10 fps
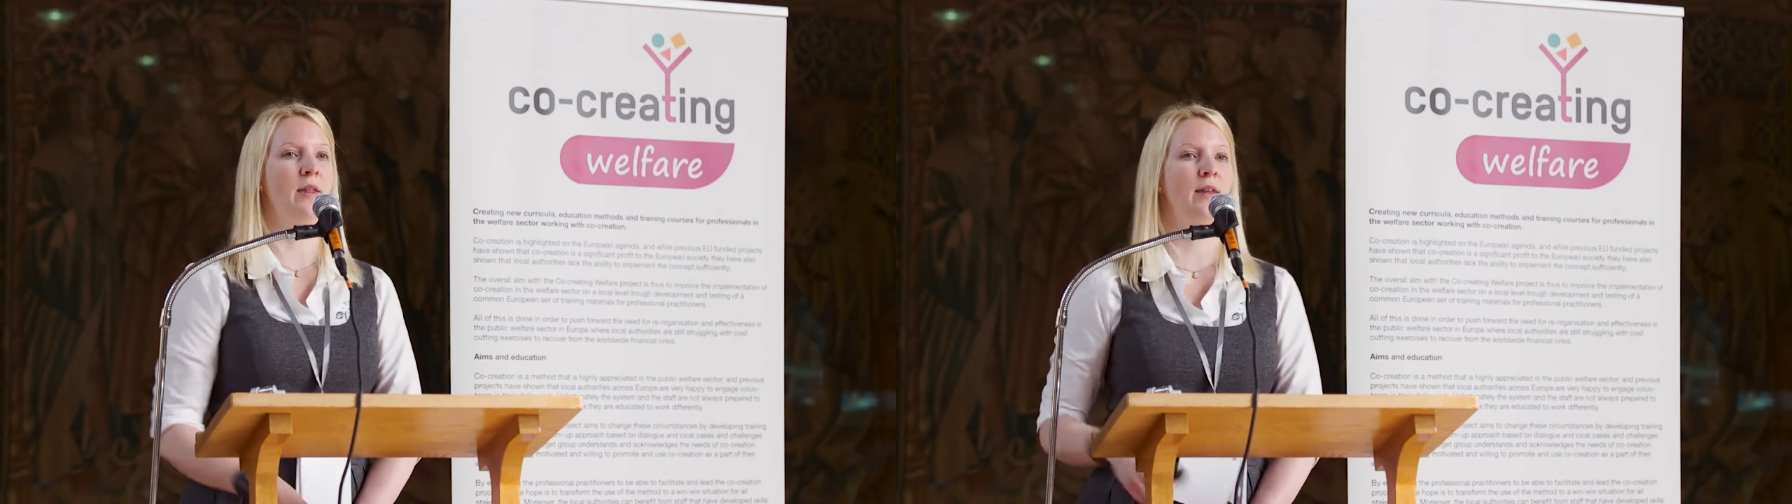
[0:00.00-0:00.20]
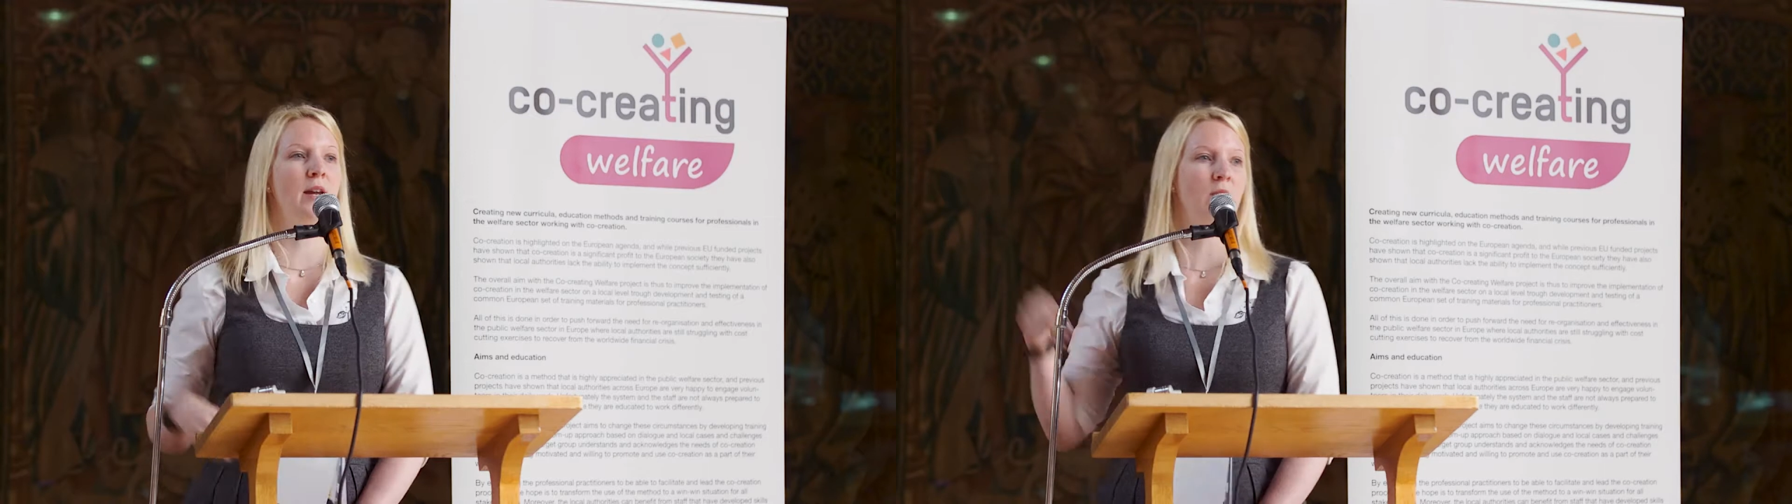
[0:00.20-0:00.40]

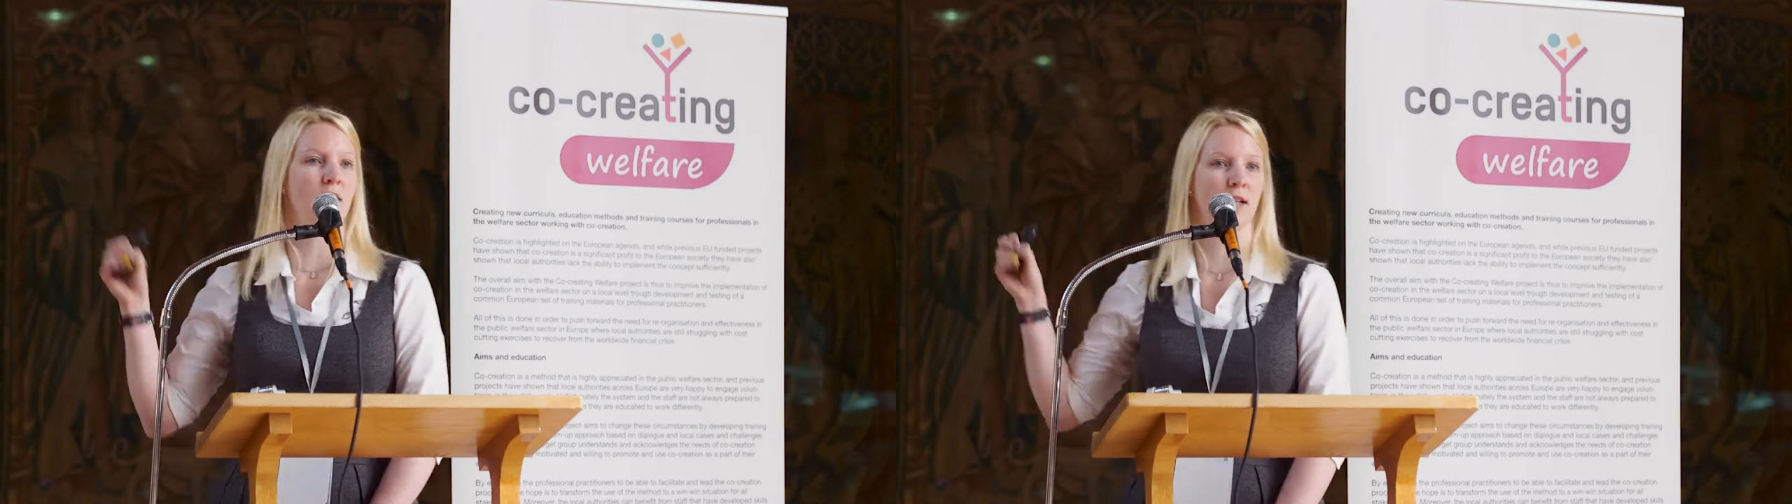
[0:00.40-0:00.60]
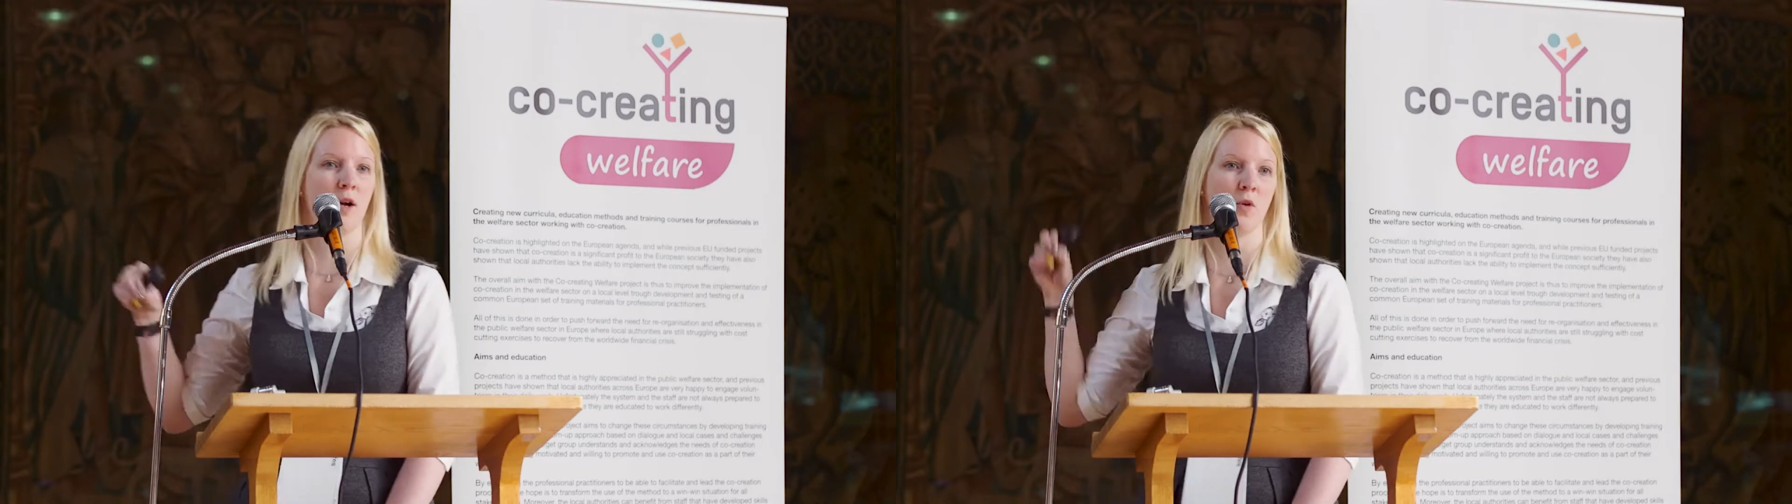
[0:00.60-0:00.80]
and they
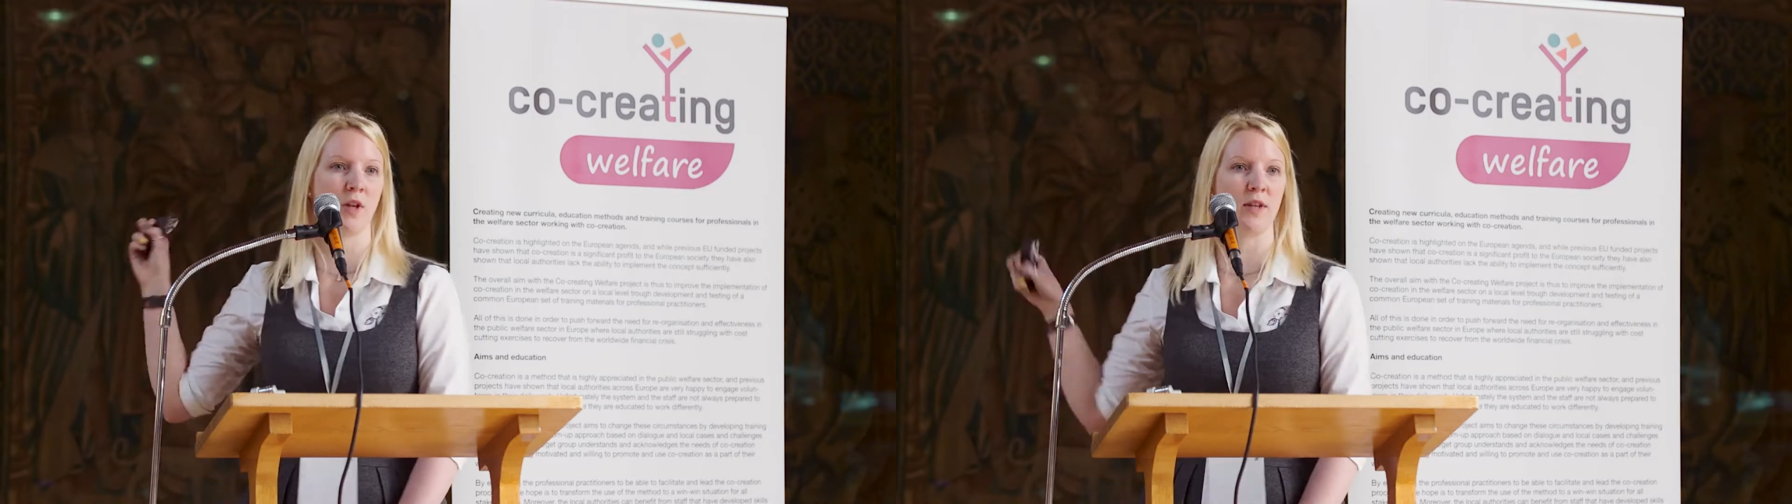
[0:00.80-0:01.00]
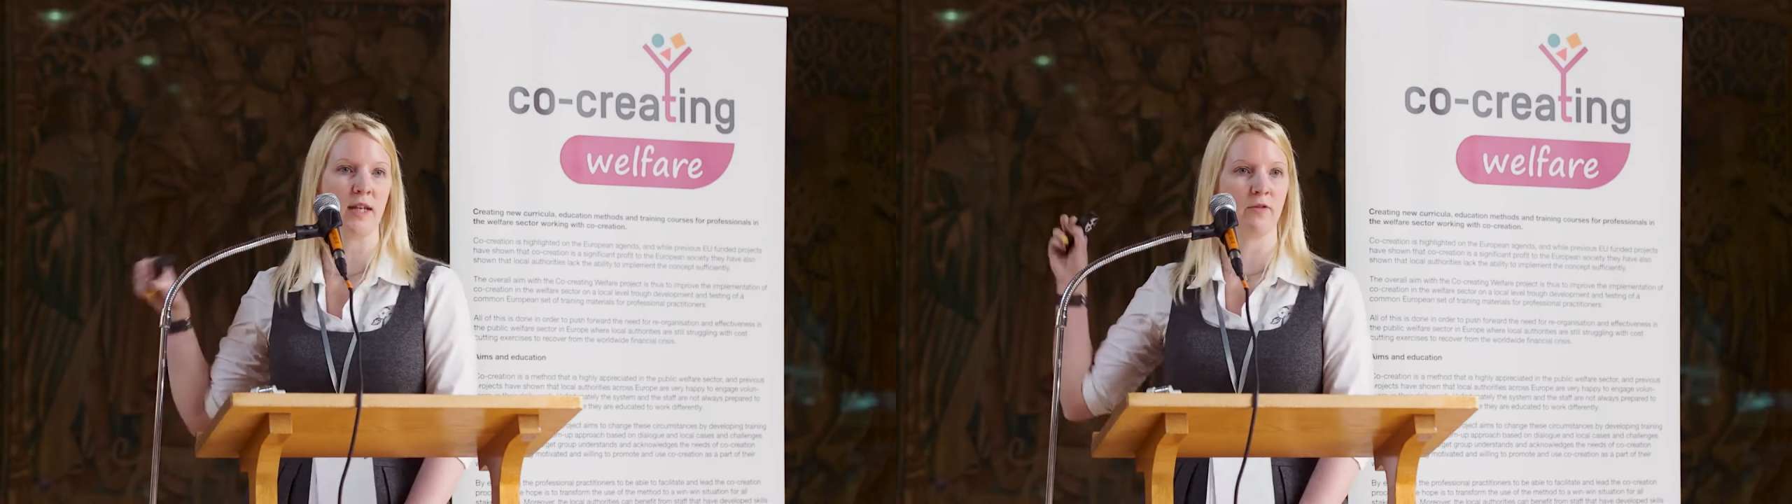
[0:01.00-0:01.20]
write down what
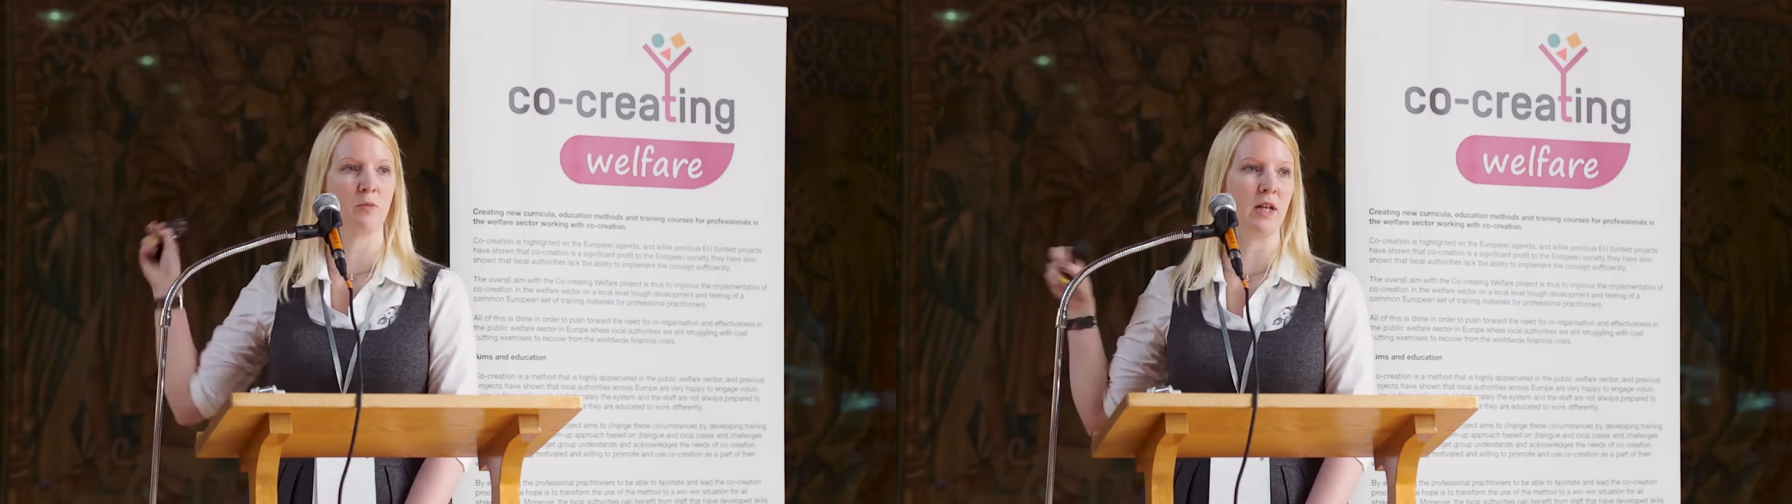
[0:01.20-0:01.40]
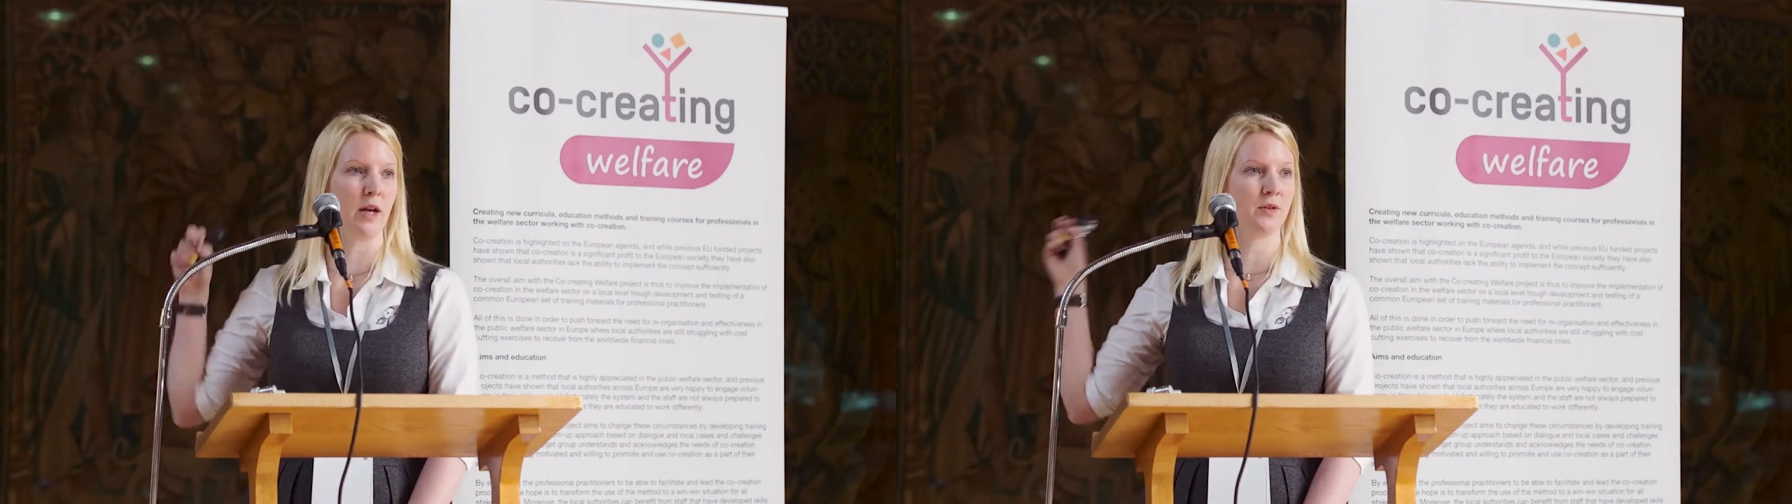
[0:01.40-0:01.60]
they think
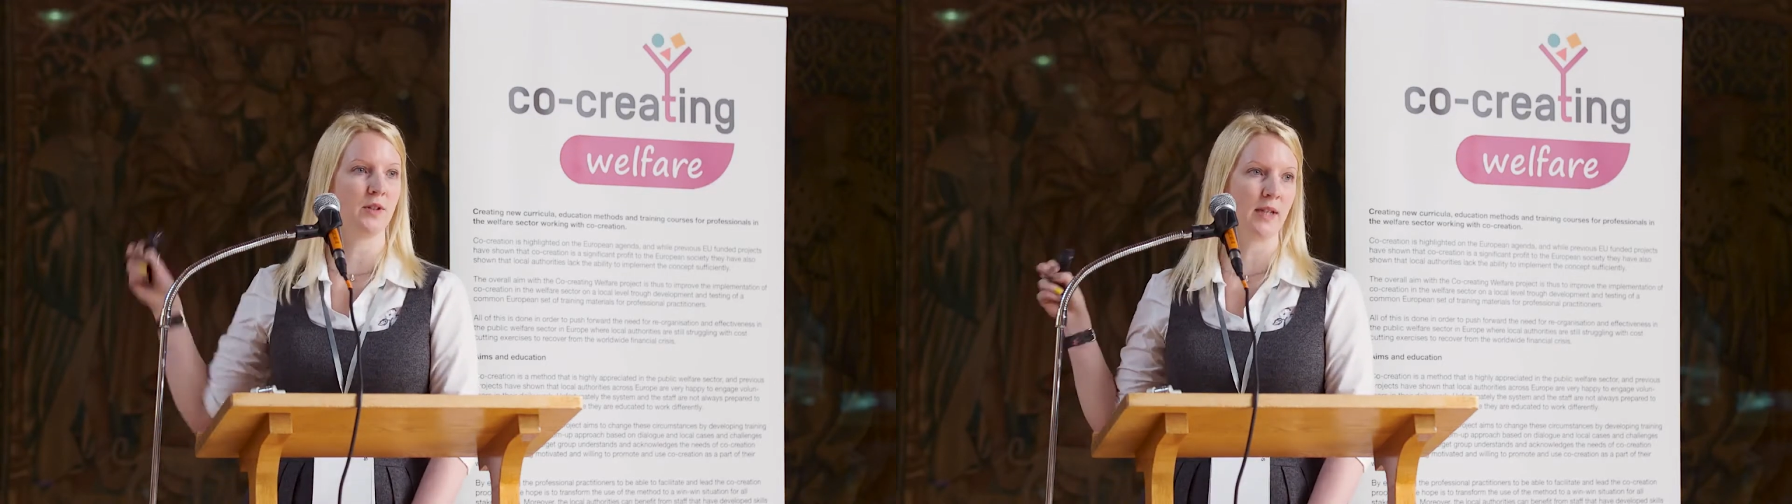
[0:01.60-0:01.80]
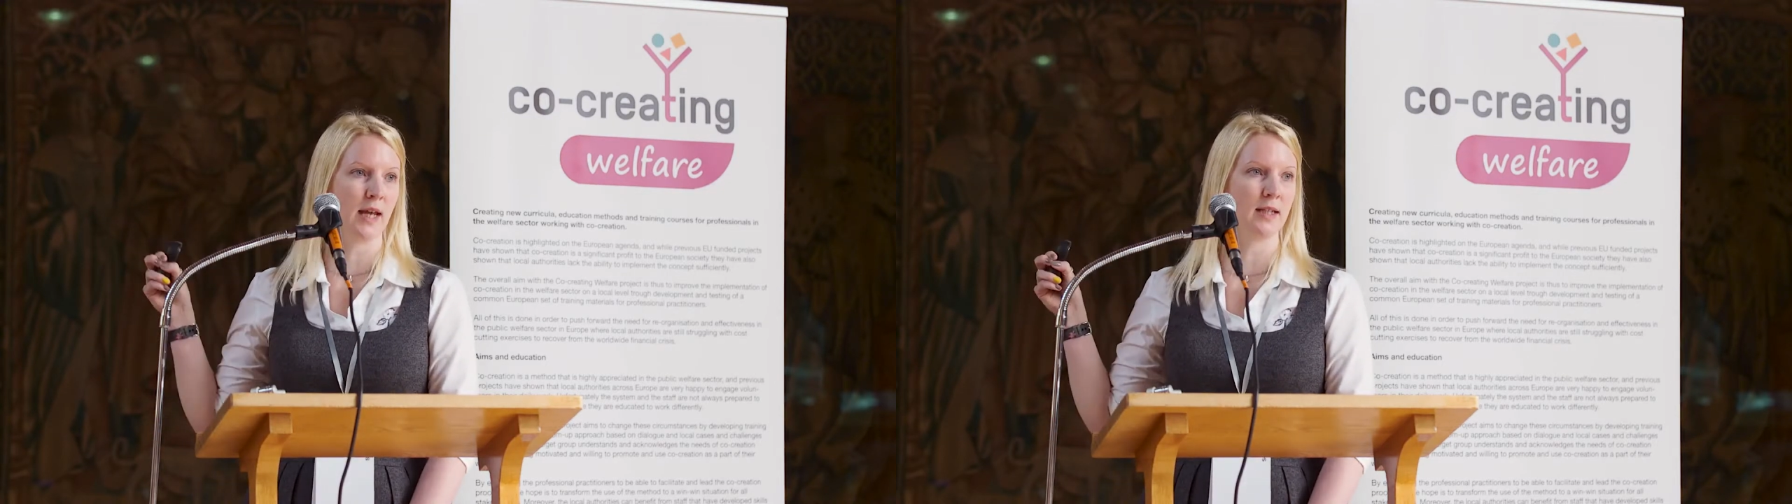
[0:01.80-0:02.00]
everybody else
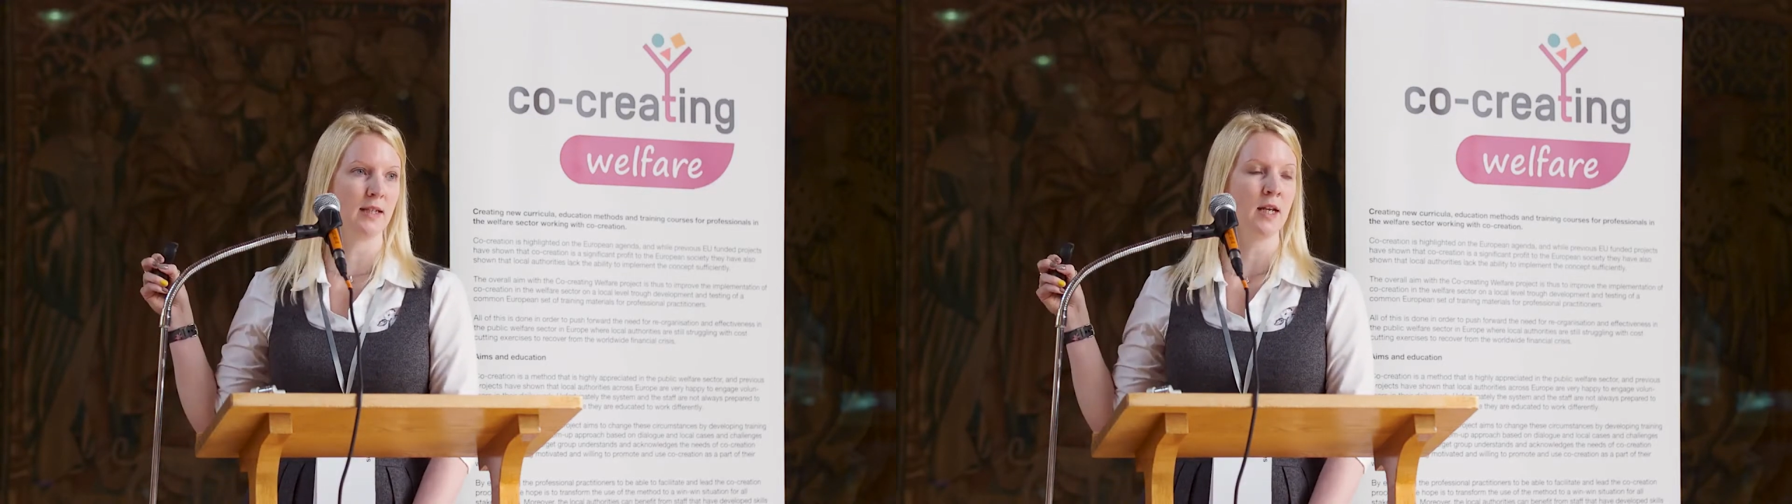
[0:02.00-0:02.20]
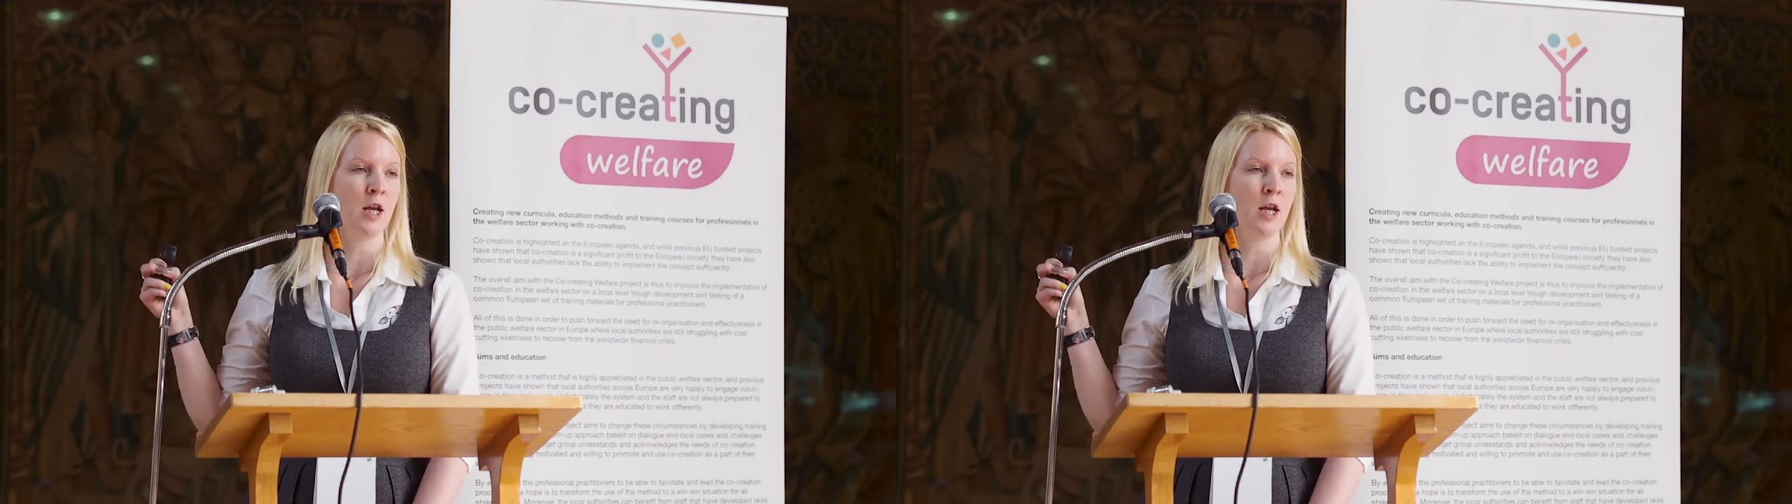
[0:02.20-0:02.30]
has said.